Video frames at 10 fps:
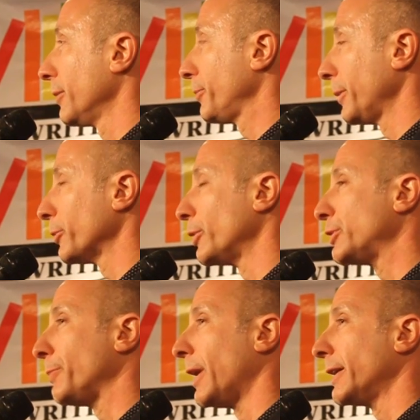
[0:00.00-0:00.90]
people
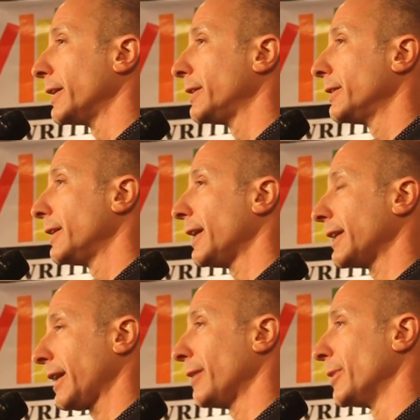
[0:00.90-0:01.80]
responded
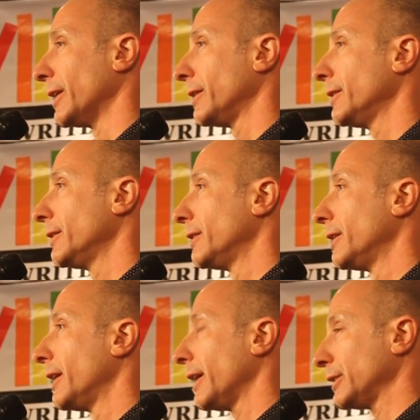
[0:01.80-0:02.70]
and came in
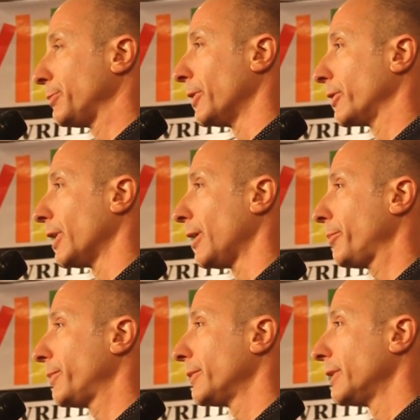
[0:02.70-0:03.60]
and spoke
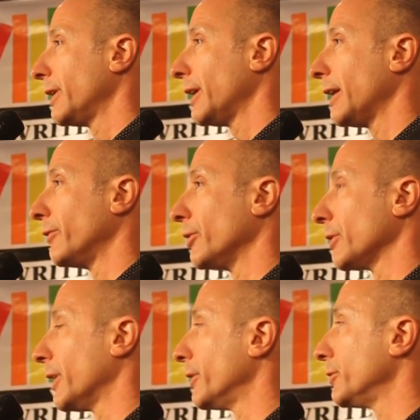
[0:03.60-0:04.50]
up and
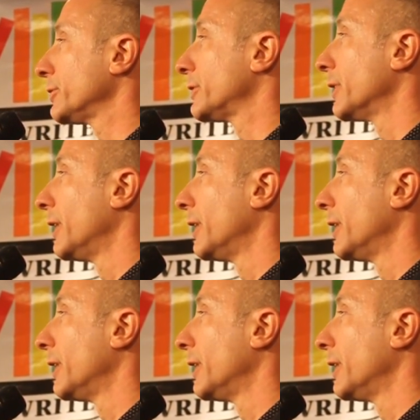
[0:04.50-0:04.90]
wrote letters